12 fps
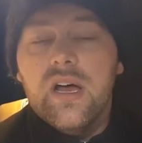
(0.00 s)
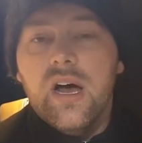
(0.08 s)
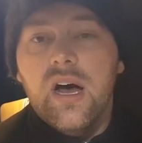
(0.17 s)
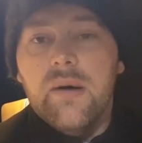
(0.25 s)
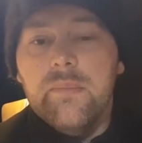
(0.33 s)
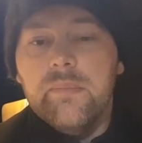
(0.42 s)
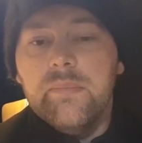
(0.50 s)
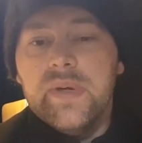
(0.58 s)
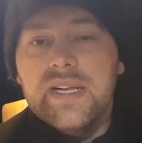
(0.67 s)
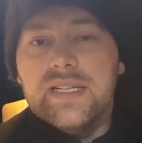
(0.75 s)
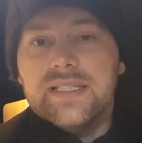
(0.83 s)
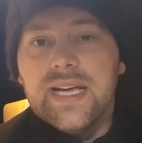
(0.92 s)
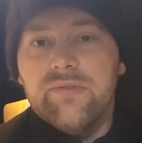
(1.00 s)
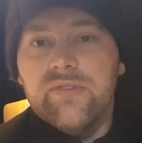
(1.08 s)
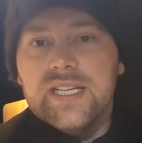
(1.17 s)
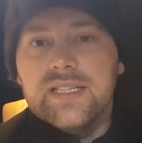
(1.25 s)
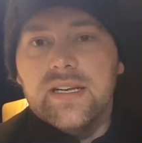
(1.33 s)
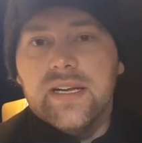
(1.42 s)
have been saying
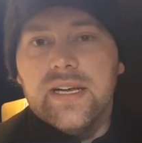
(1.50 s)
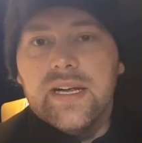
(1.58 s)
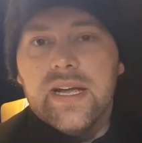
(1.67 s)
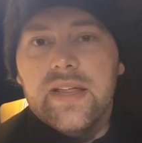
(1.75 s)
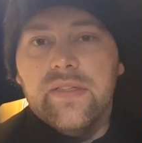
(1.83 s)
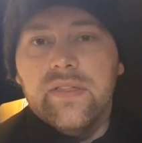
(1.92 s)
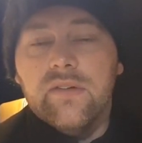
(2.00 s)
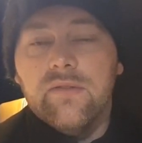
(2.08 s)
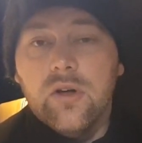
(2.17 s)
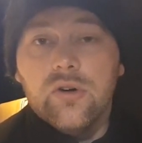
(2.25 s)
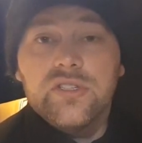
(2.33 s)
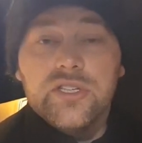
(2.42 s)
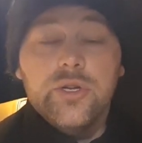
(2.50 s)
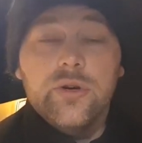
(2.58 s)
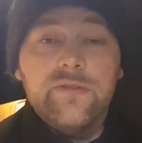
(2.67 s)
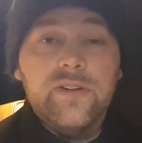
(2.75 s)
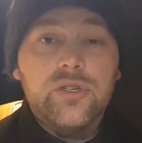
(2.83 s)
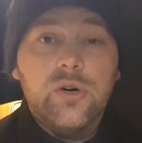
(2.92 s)
recently in the vlogs, do a
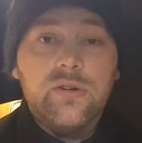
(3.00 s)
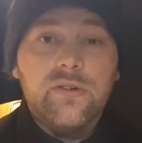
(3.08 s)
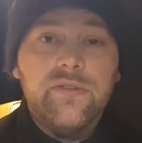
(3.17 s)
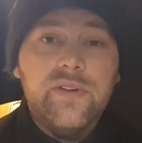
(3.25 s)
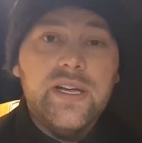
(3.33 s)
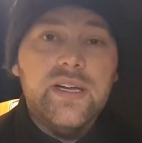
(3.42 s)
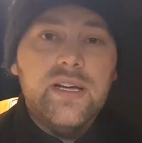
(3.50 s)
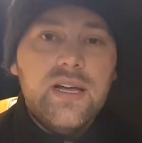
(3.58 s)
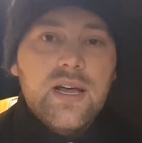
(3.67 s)
photography.